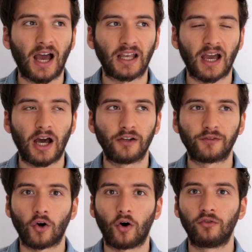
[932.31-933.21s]
I kind
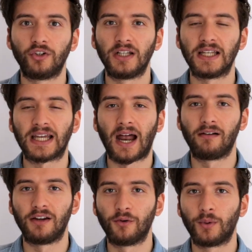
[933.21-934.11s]
of got really
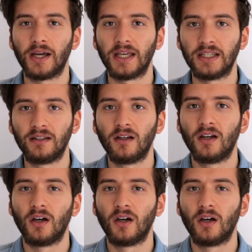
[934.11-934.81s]
carried away